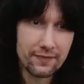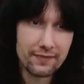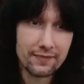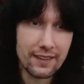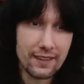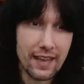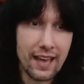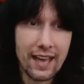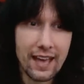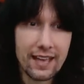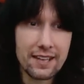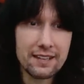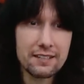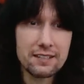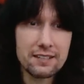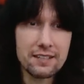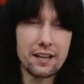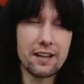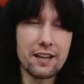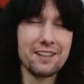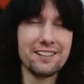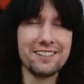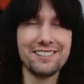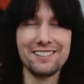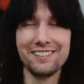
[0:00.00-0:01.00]
And,
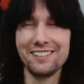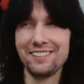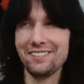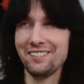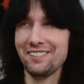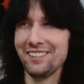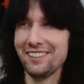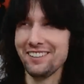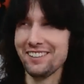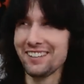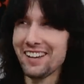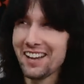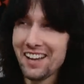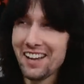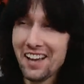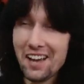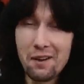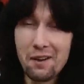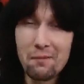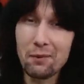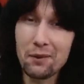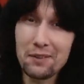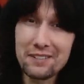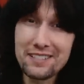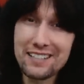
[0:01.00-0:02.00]

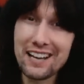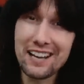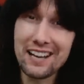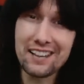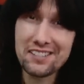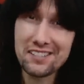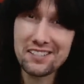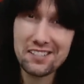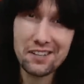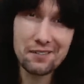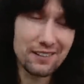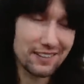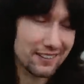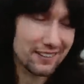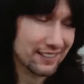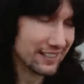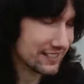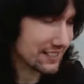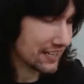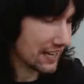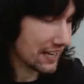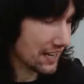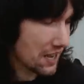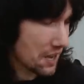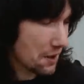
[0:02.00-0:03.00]
pointing out so many things here,